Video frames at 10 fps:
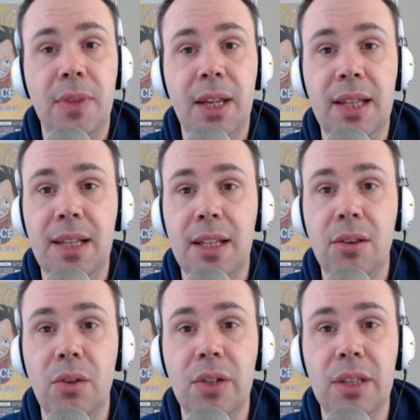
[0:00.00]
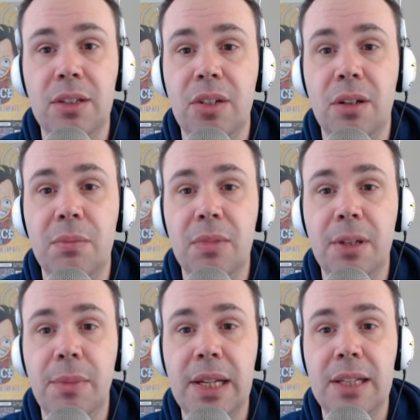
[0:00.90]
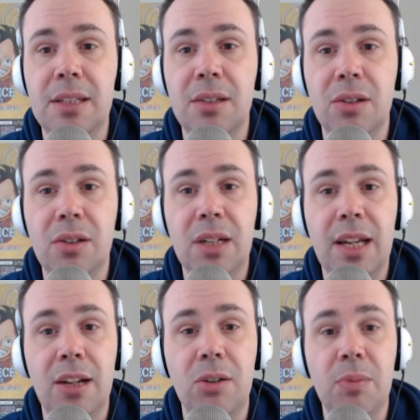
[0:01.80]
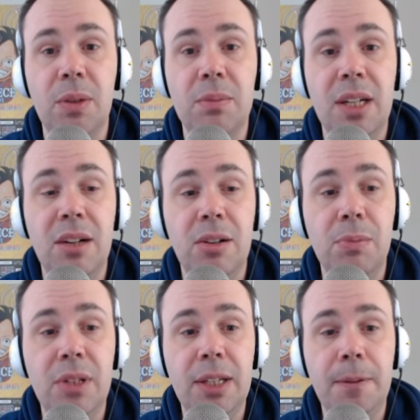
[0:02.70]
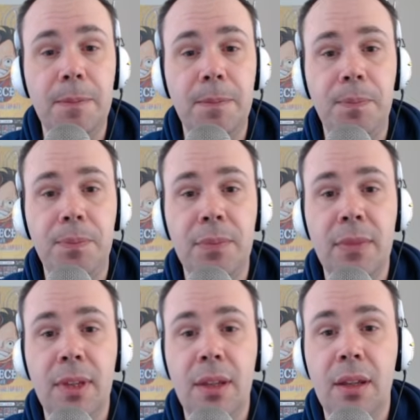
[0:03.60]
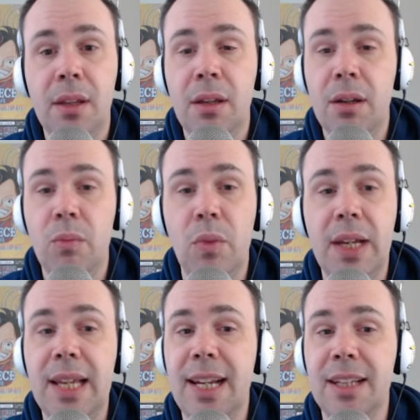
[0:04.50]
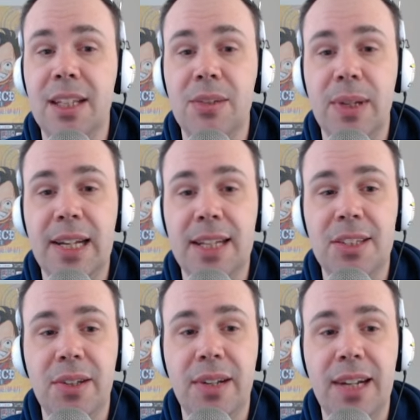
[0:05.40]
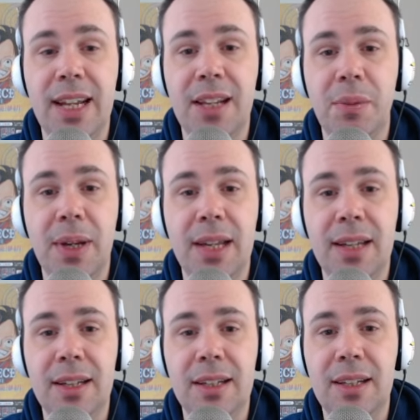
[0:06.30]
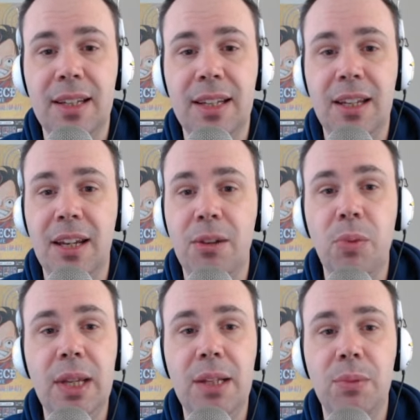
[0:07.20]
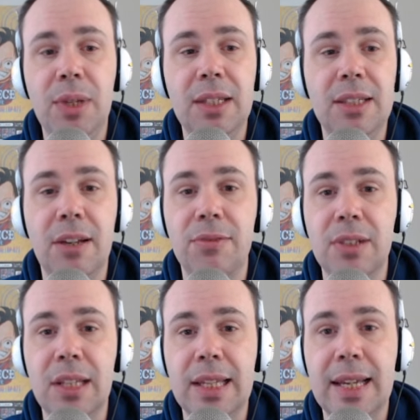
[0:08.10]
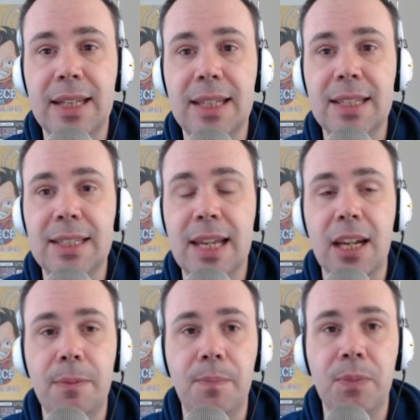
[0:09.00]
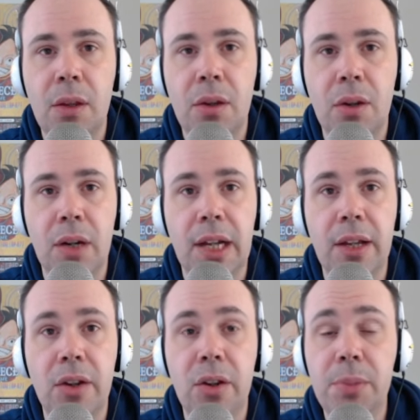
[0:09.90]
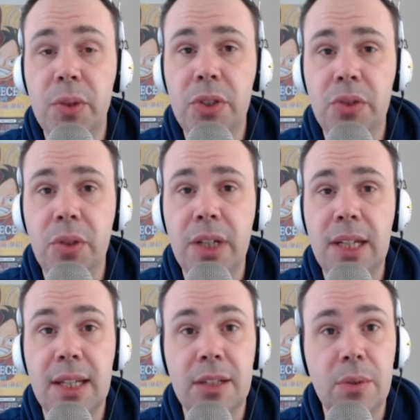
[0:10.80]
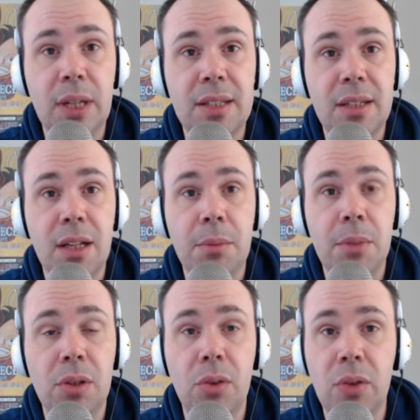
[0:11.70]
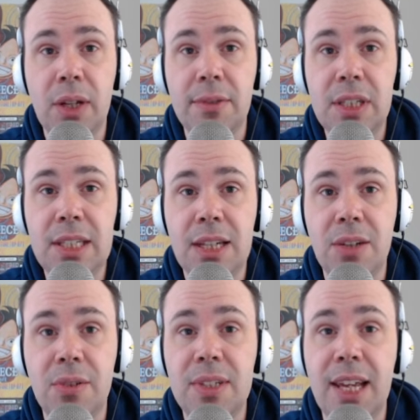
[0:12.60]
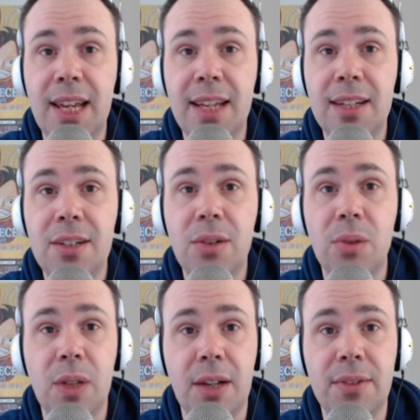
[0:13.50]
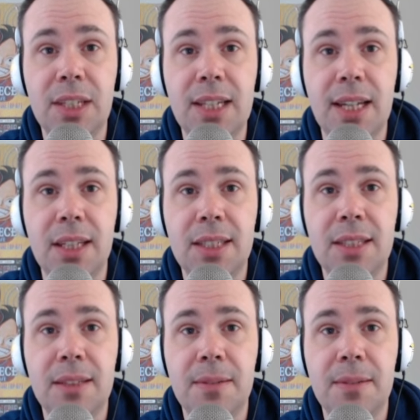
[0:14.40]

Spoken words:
And then loading the top, I mean, it's not going to help them terribly. We're getting this one next turn anyway. Yeah, we definitely had this game. Alright, hope you enjoyed. Until next time, look after yourselves and look after your decks.